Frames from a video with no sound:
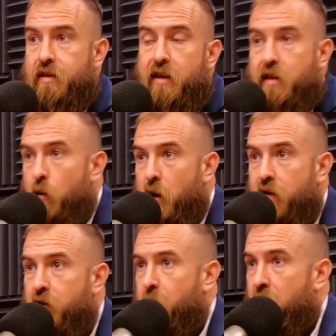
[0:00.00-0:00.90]
not that way
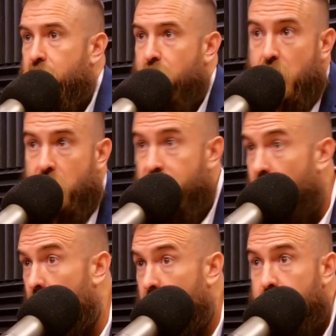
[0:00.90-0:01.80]
if I'm like trading
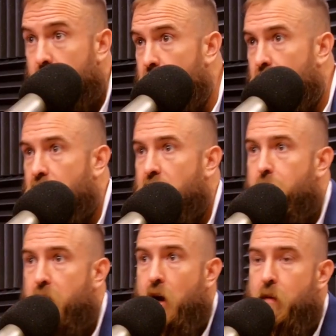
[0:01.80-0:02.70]
stocks or anything like
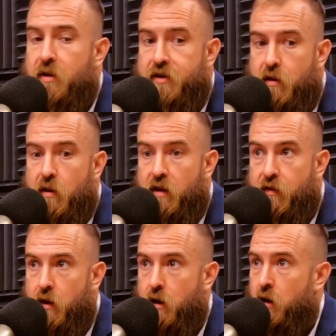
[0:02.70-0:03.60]
that. But yeah, but so like
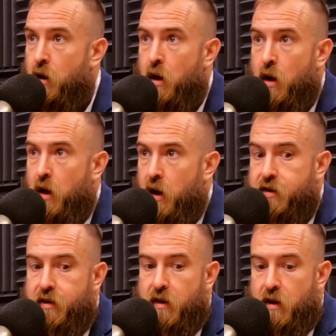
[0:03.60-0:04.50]

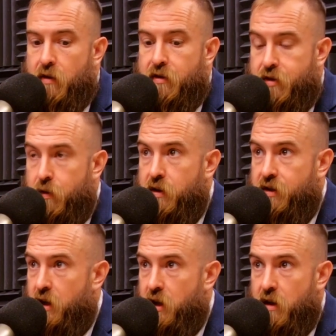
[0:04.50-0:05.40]
it's, as soon
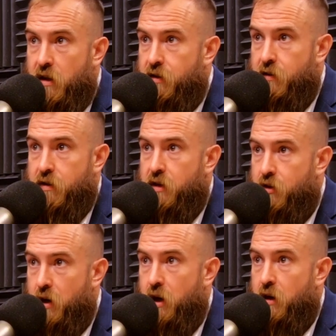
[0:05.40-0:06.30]
as I
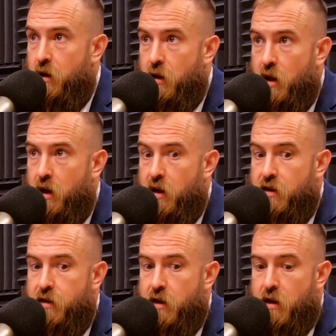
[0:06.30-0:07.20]
trade, like
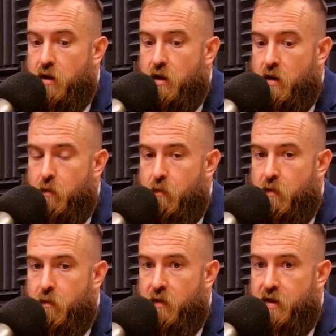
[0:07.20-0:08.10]
it's,
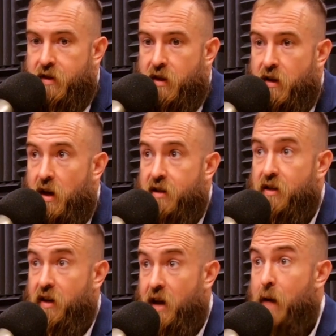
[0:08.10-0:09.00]
that's a
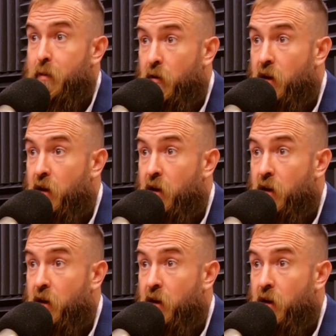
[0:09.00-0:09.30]
capital